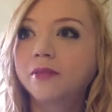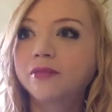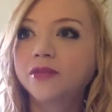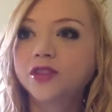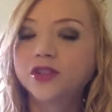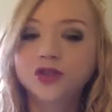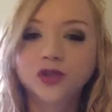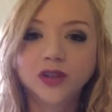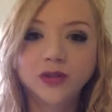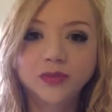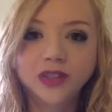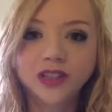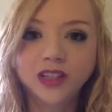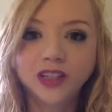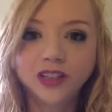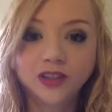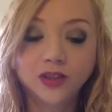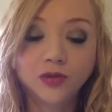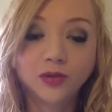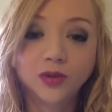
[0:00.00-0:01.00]
the treatment
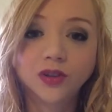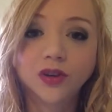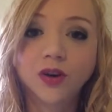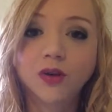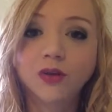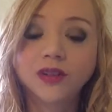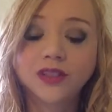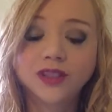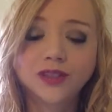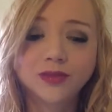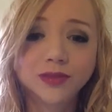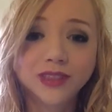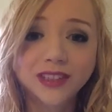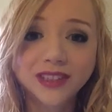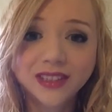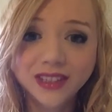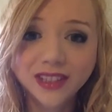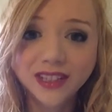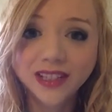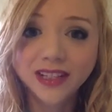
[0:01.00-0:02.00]
that you were going to
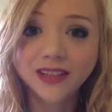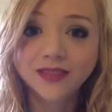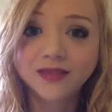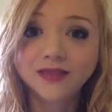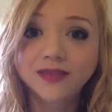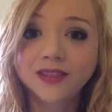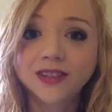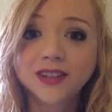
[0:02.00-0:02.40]
receive.